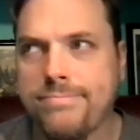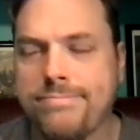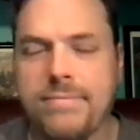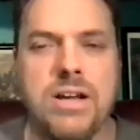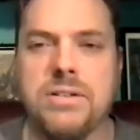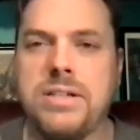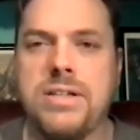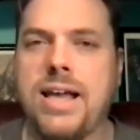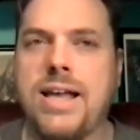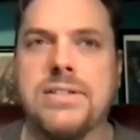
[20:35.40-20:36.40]
no, he
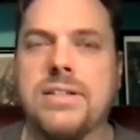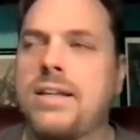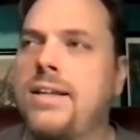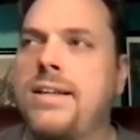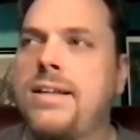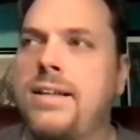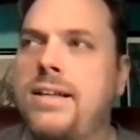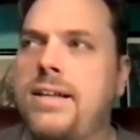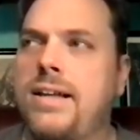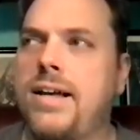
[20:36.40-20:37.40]
hasn't.
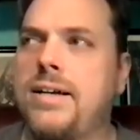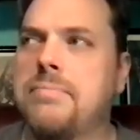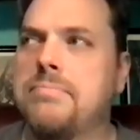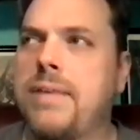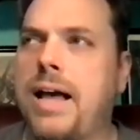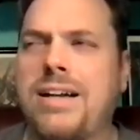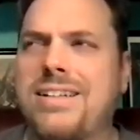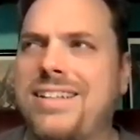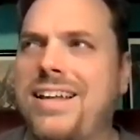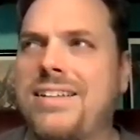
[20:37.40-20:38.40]
I don't.
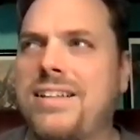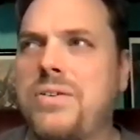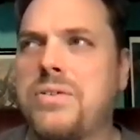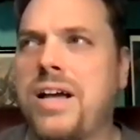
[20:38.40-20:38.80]
Yeah, no.